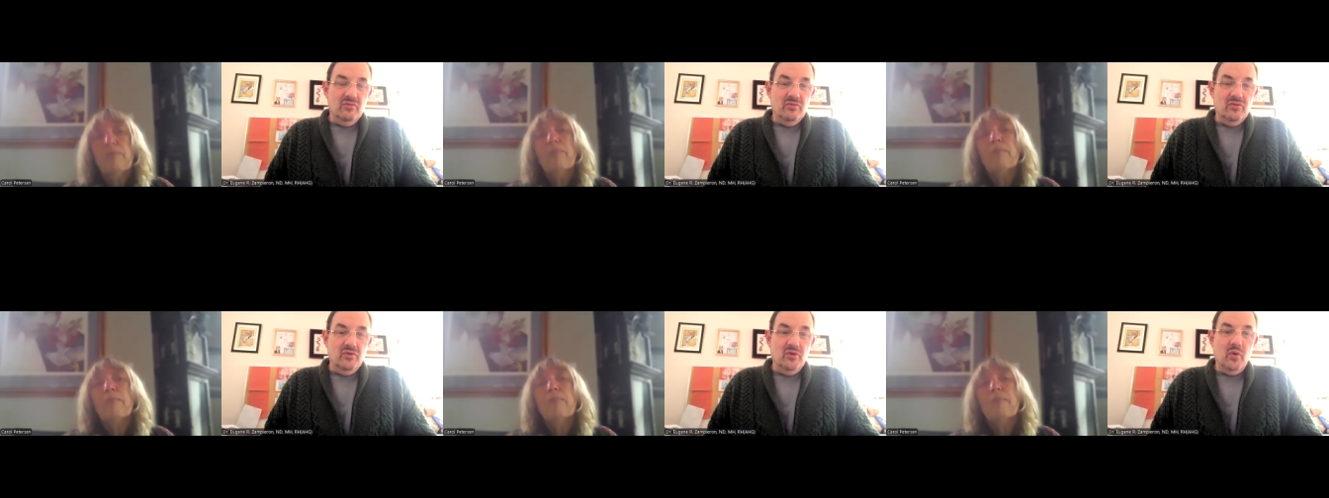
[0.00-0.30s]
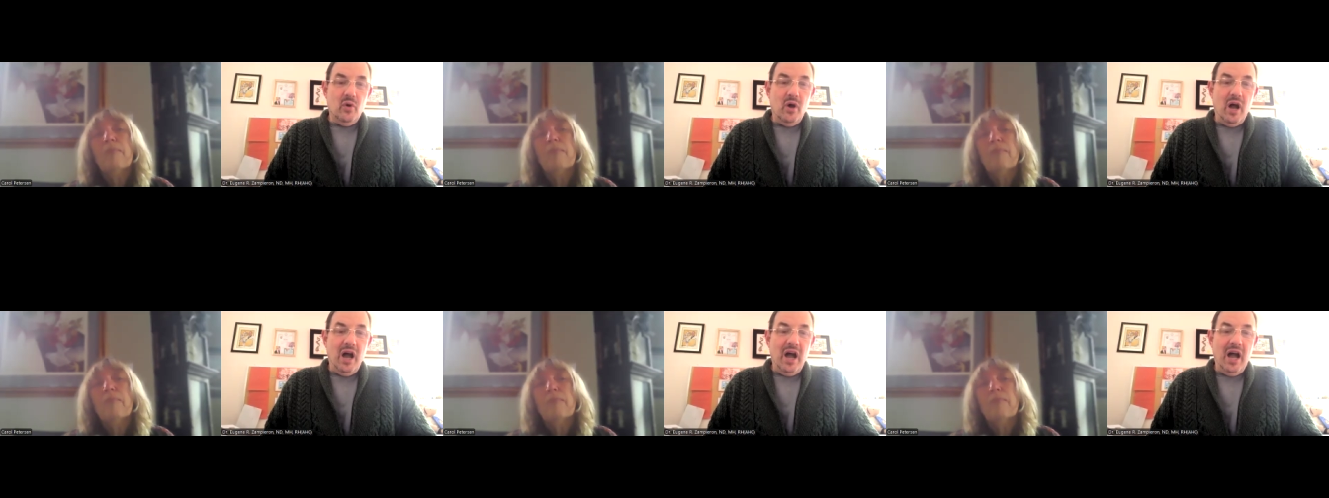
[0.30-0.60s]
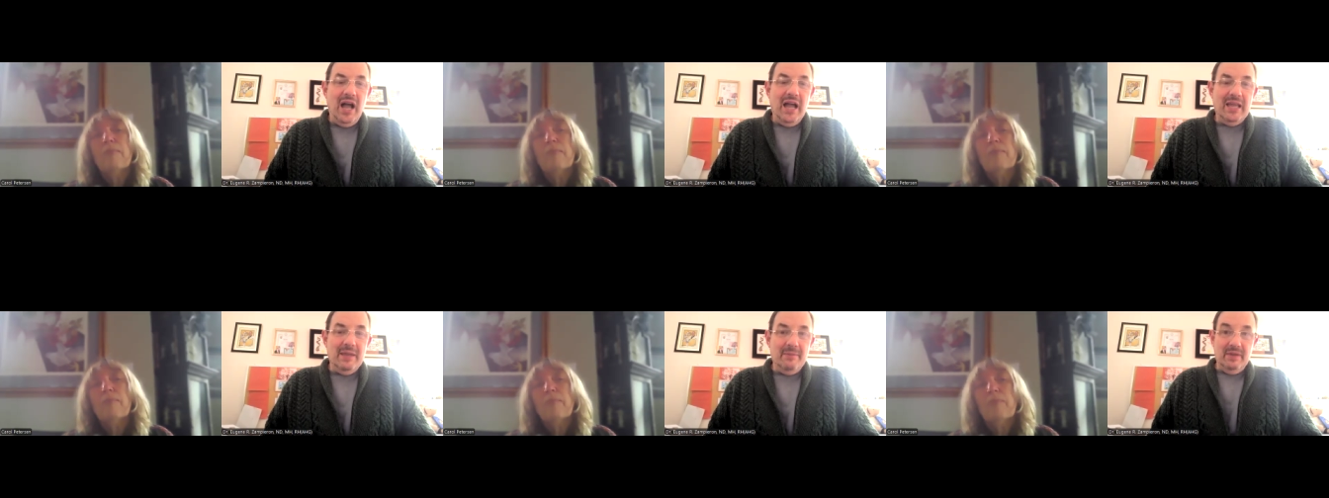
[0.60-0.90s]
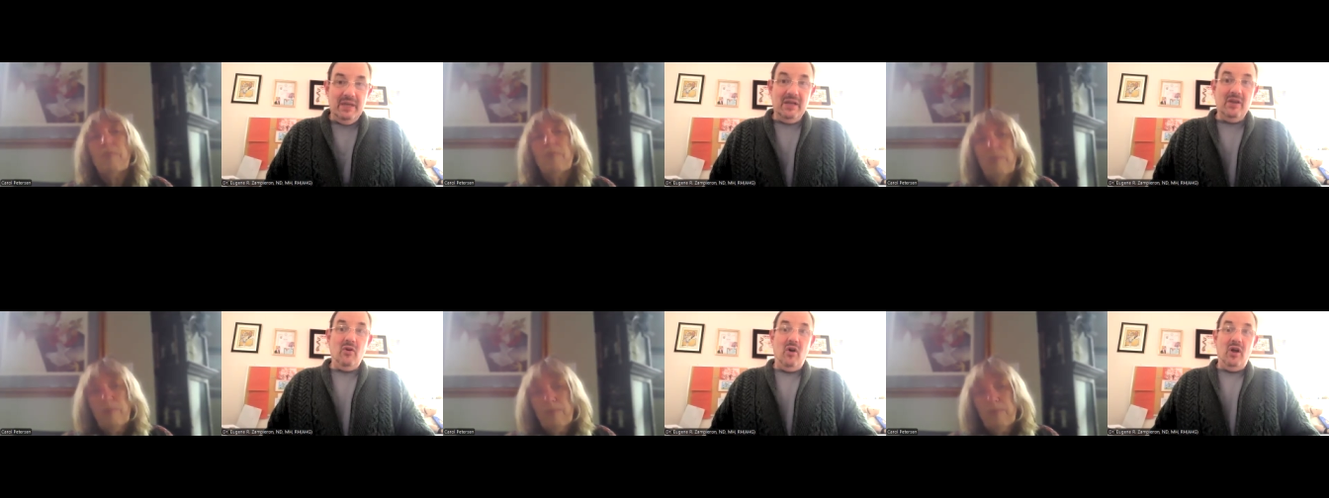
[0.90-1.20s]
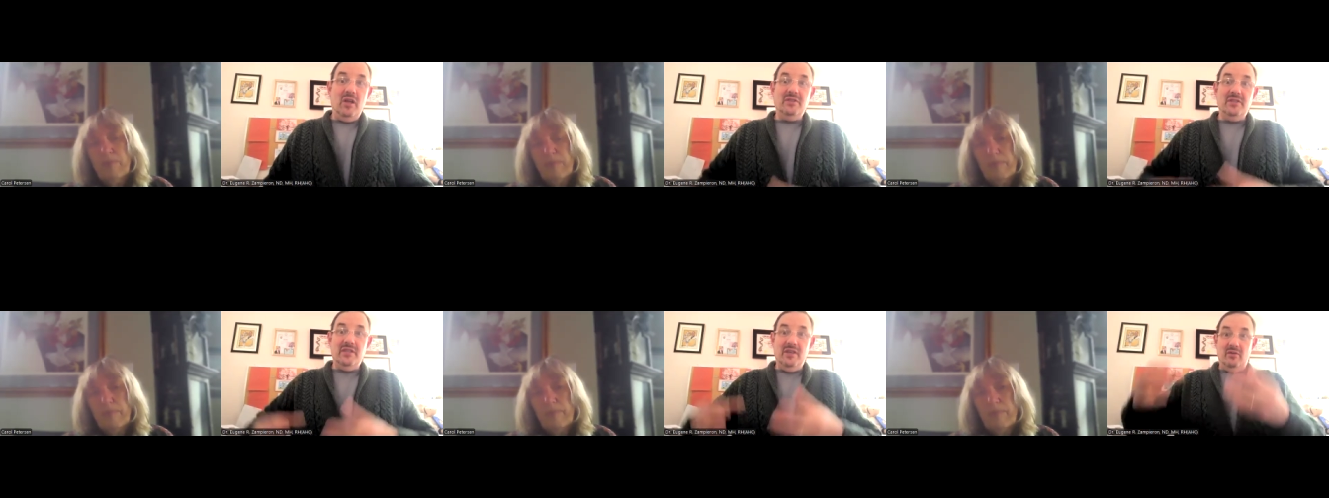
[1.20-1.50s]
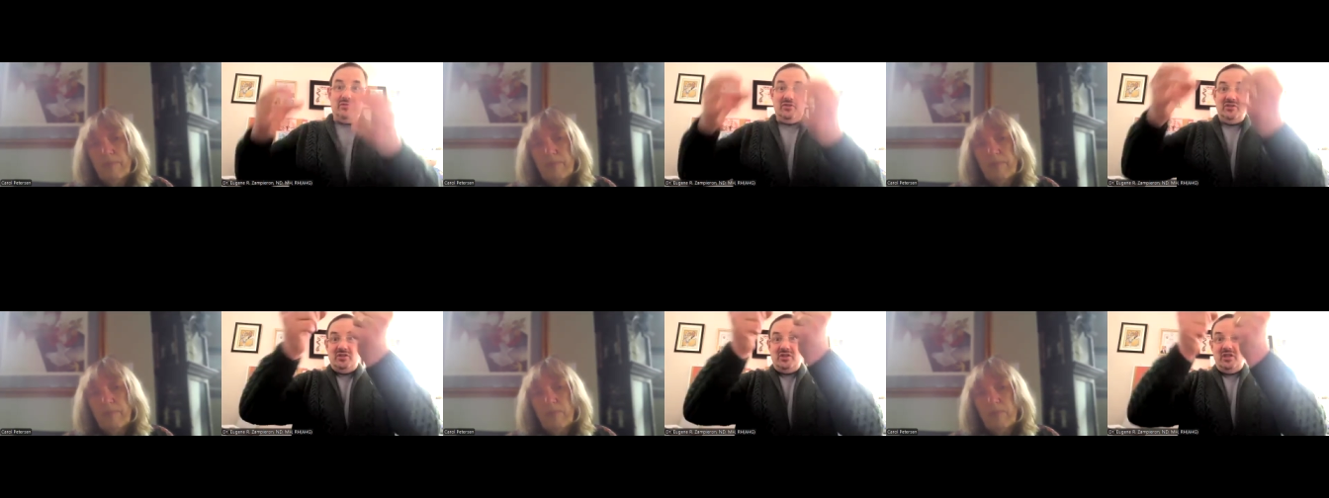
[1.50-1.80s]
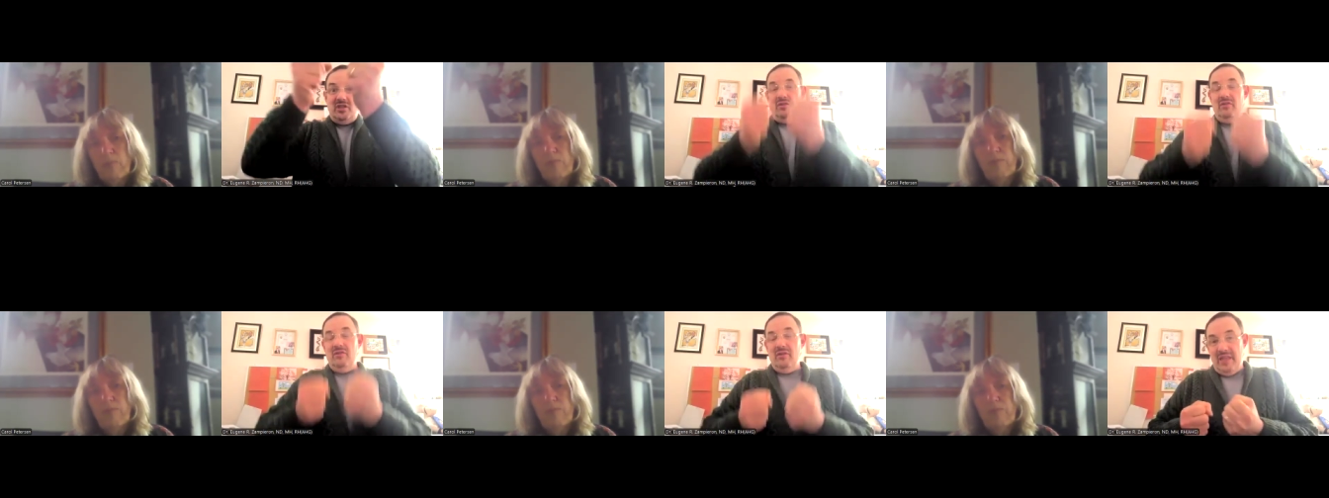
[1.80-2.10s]
too high because they'll
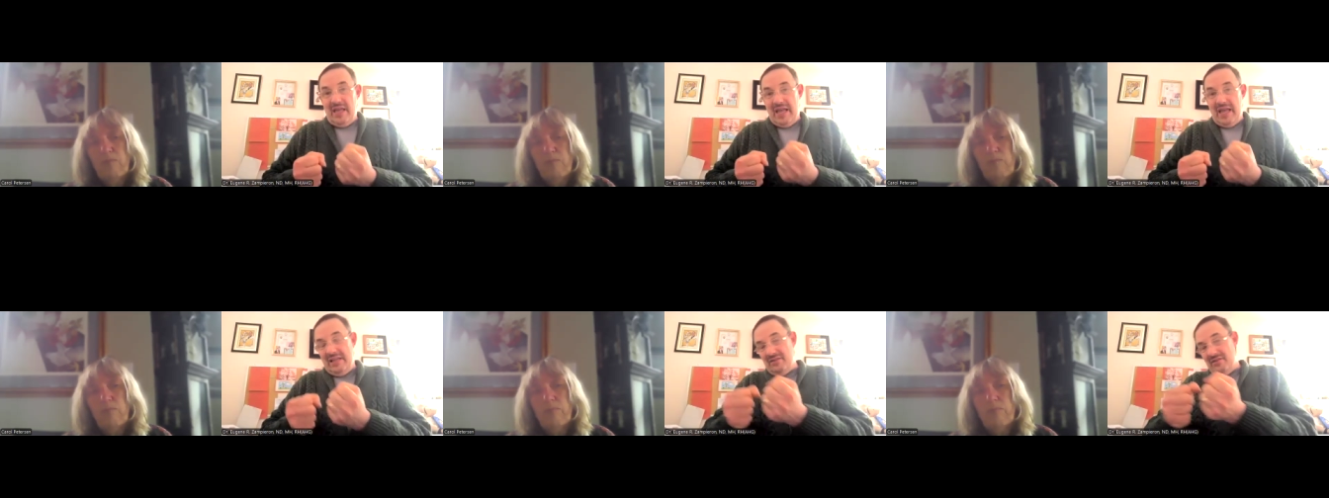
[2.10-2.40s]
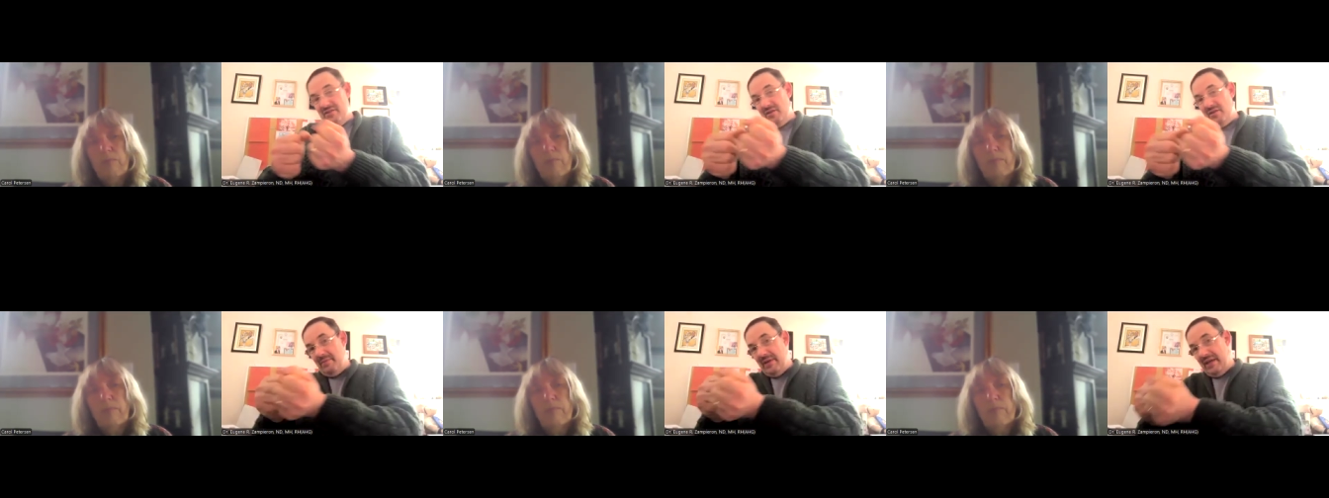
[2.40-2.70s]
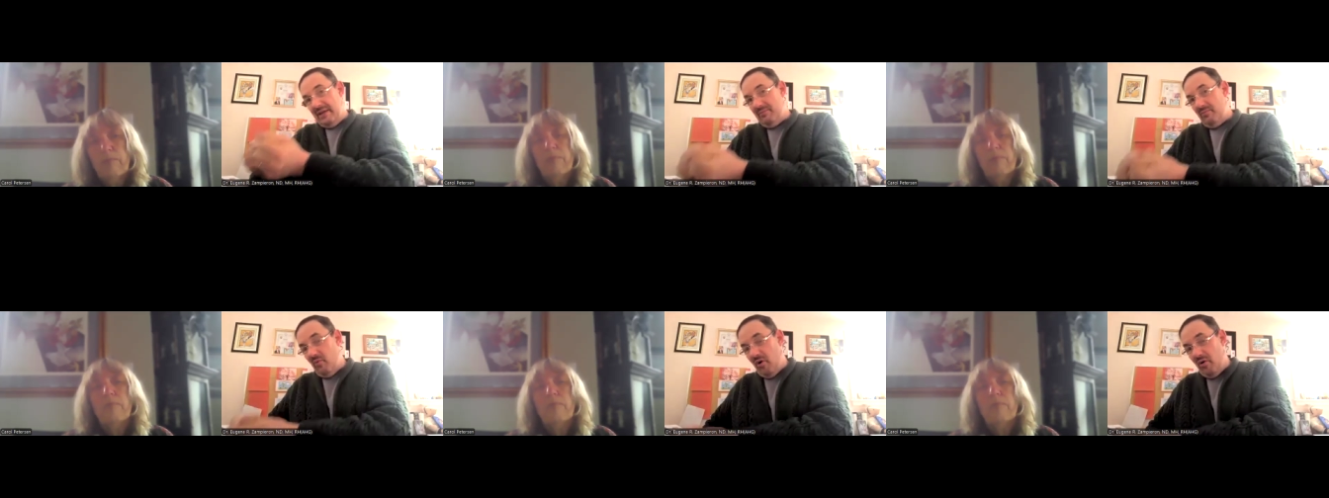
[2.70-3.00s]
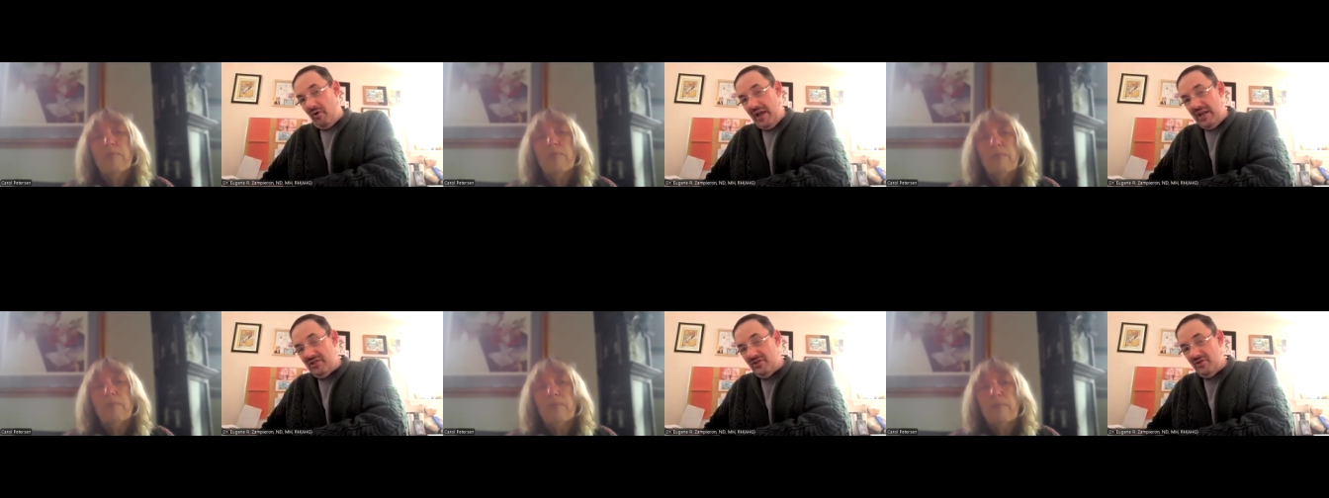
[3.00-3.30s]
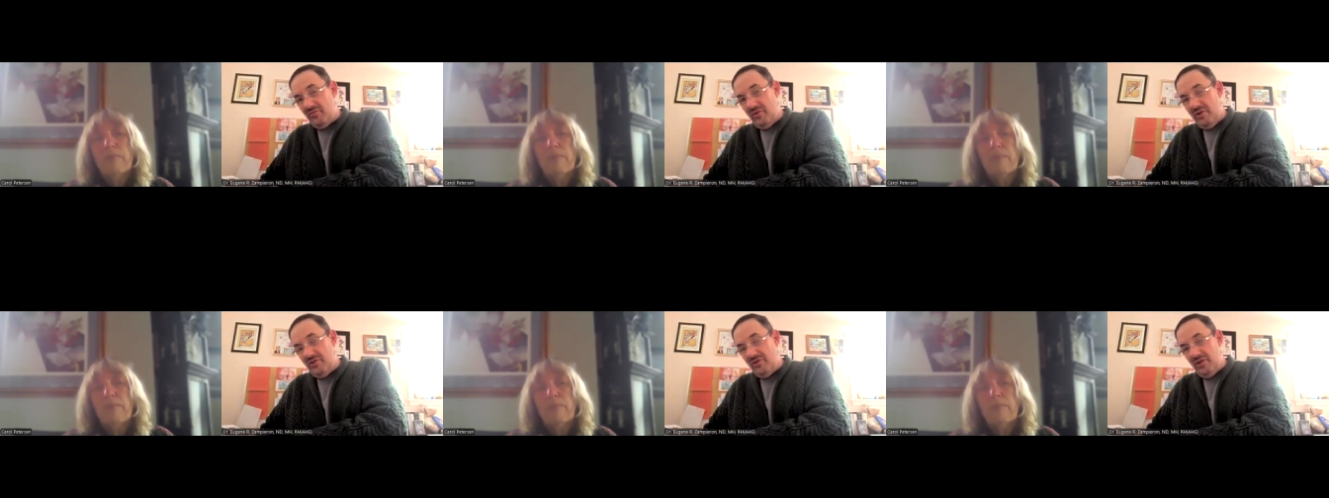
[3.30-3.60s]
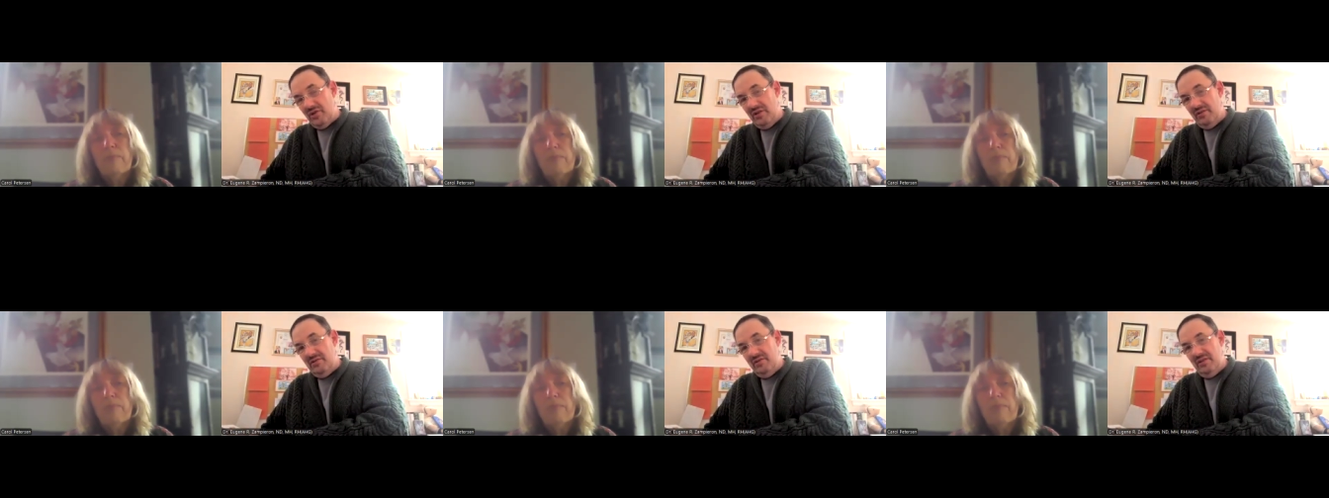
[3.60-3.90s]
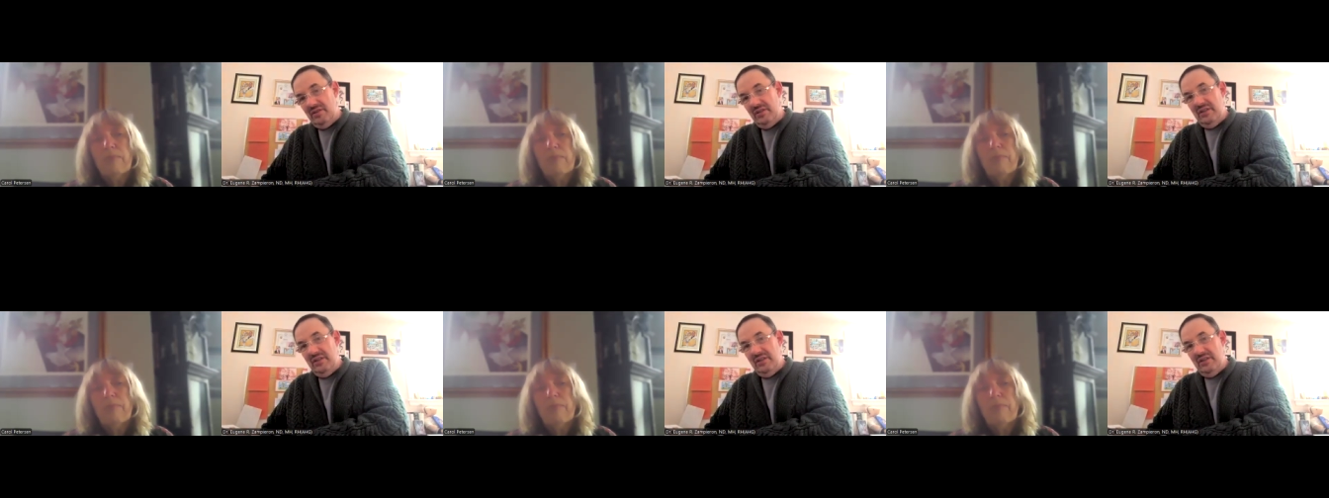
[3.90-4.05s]
steal that to make more estrogen.